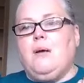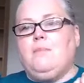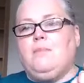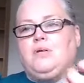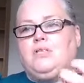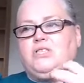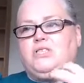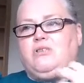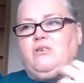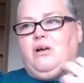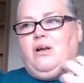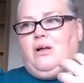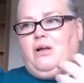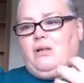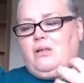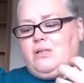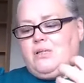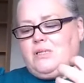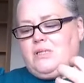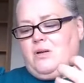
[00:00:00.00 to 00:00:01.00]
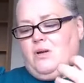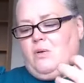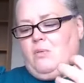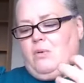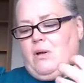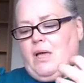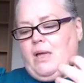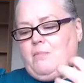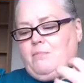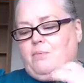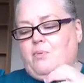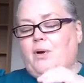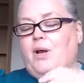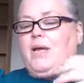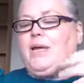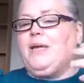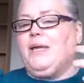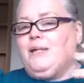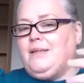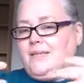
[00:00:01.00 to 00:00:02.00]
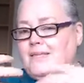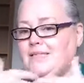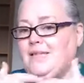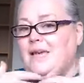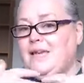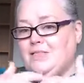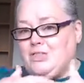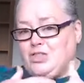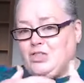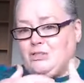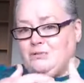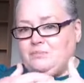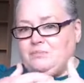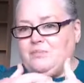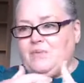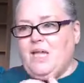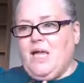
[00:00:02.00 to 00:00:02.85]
But you're also breaking the tension.